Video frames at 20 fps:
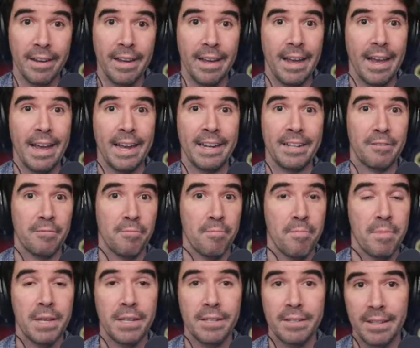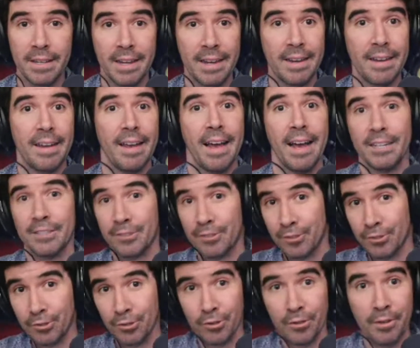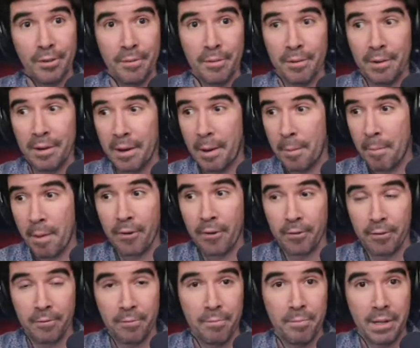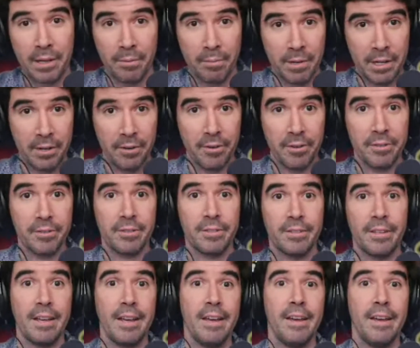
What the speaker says: and it's missing a certain amount of millimeters